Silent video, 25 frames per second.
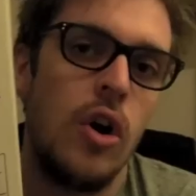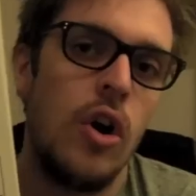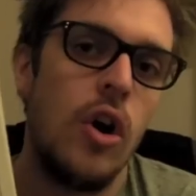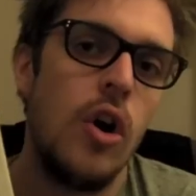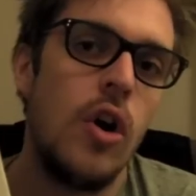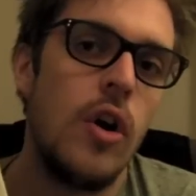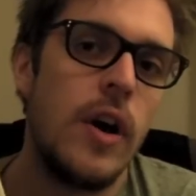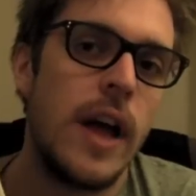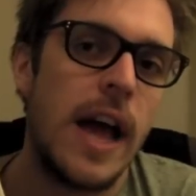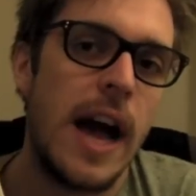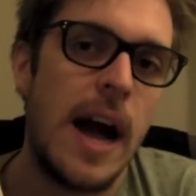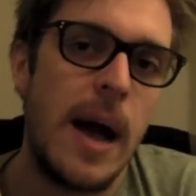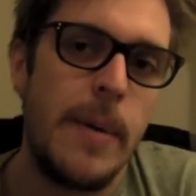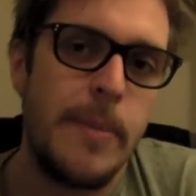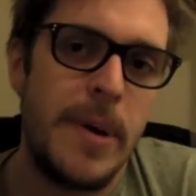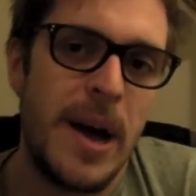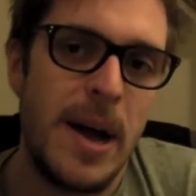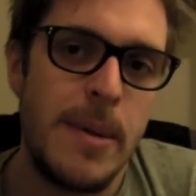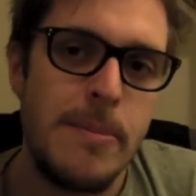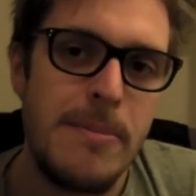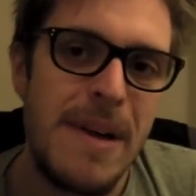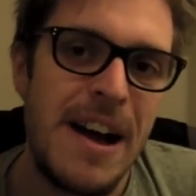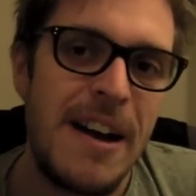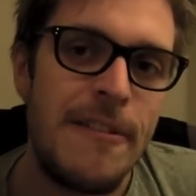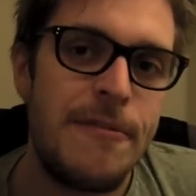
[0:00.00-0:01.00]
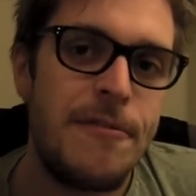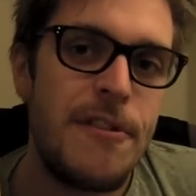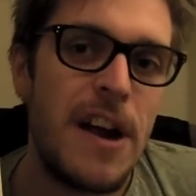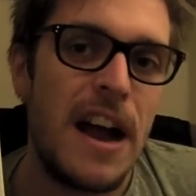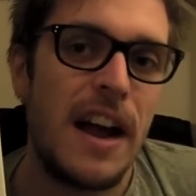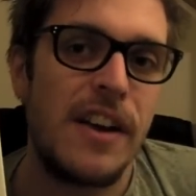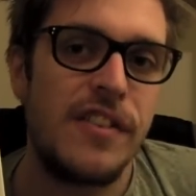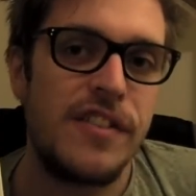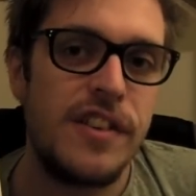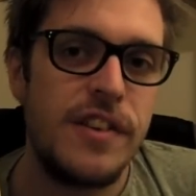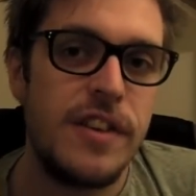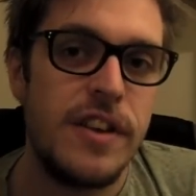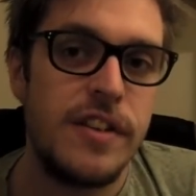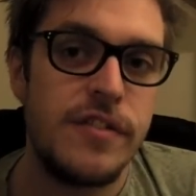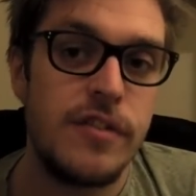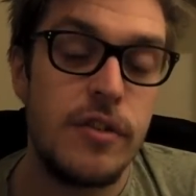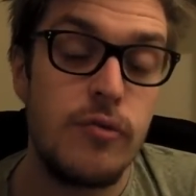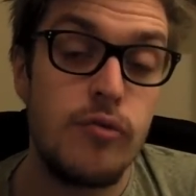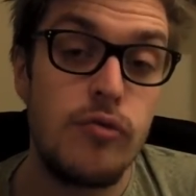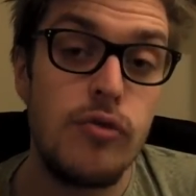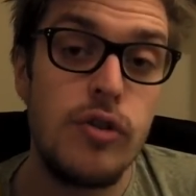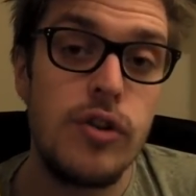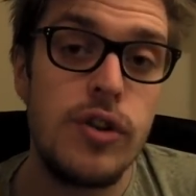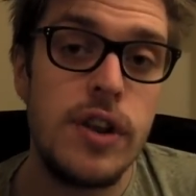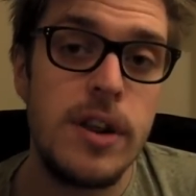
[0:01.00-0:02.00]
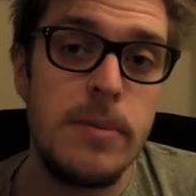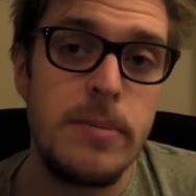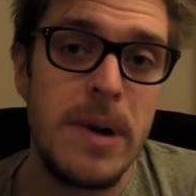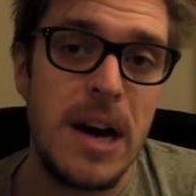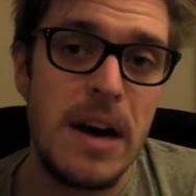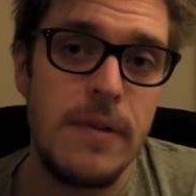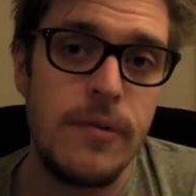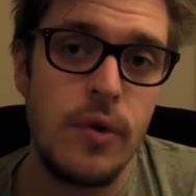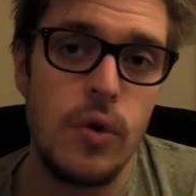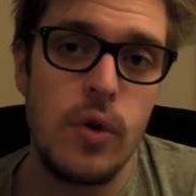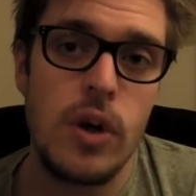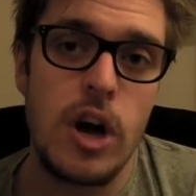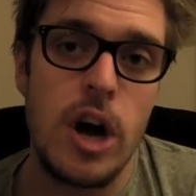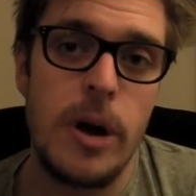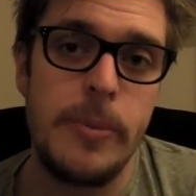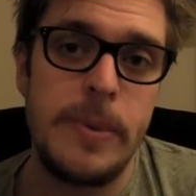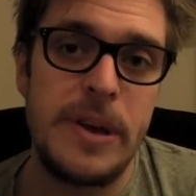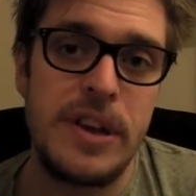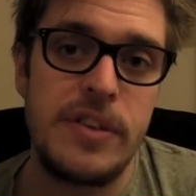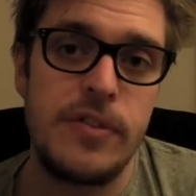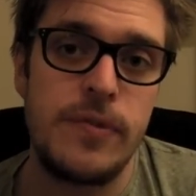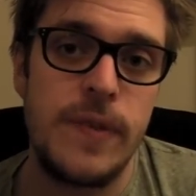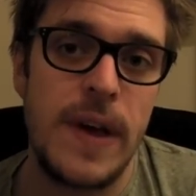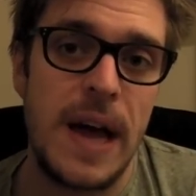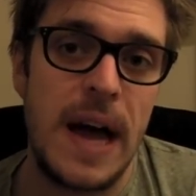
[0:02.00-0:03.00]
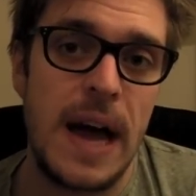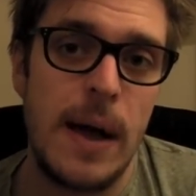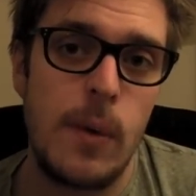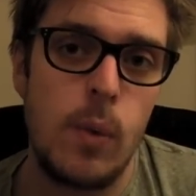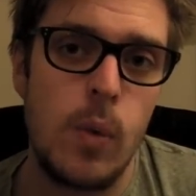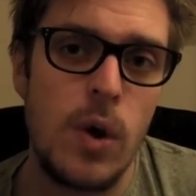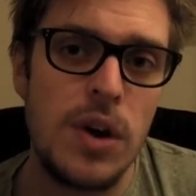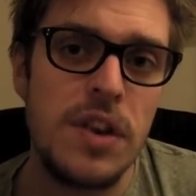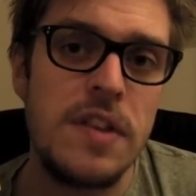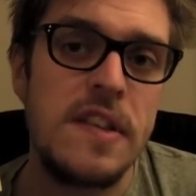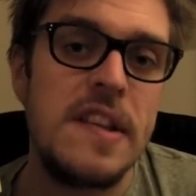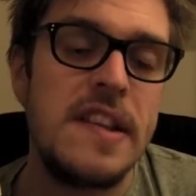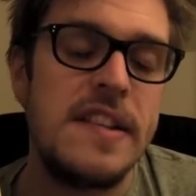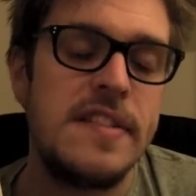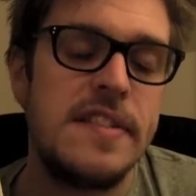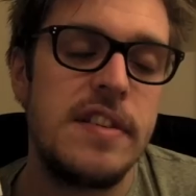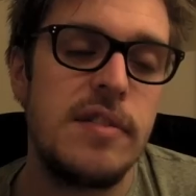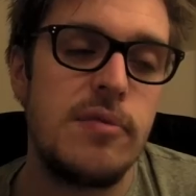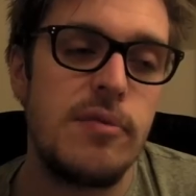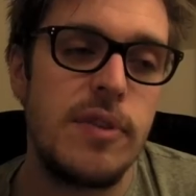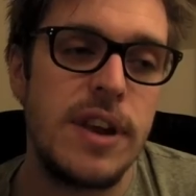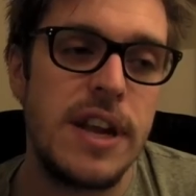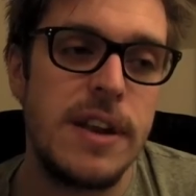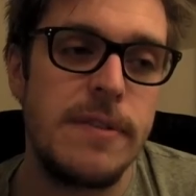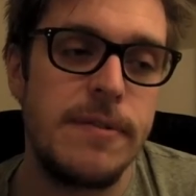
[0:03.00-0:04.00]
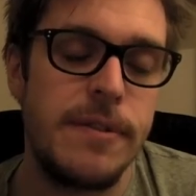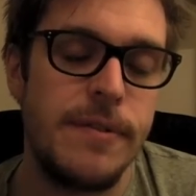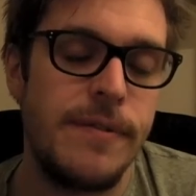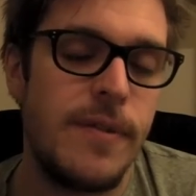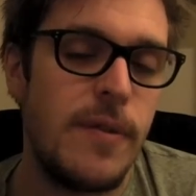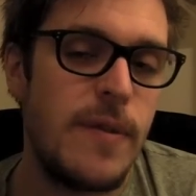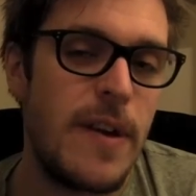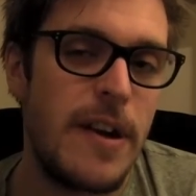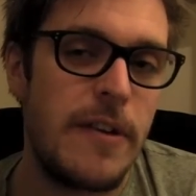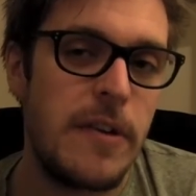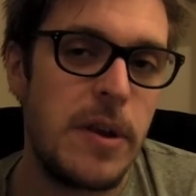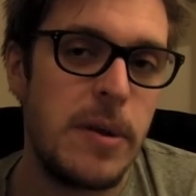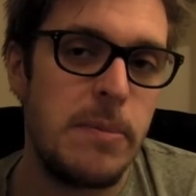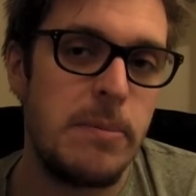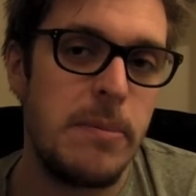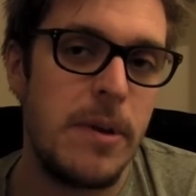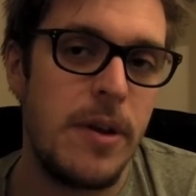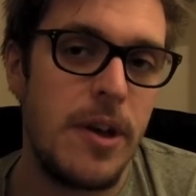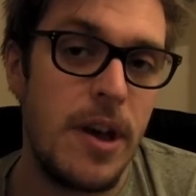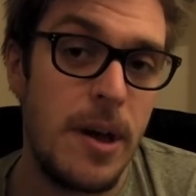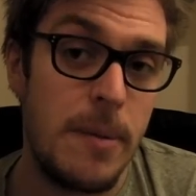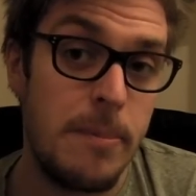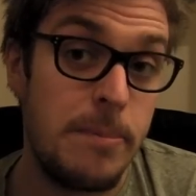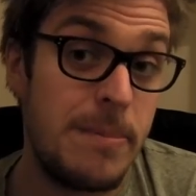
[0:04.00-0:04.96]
Hawkeye by Matt Fraction is a run in Marvel Comics that I wanted to read from the very uh,